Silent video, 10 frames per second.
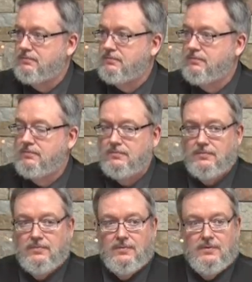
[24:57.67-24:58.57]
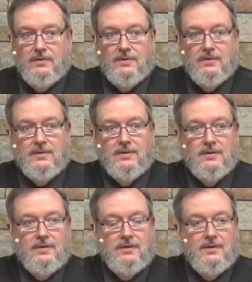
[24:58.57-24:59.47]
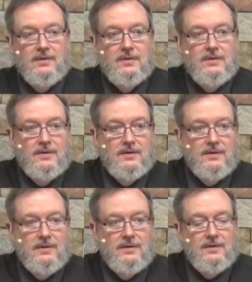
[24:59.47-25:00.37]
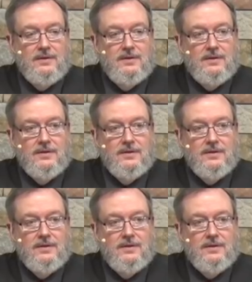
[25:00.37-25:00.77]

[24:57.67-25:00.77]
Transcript: (no one is talking)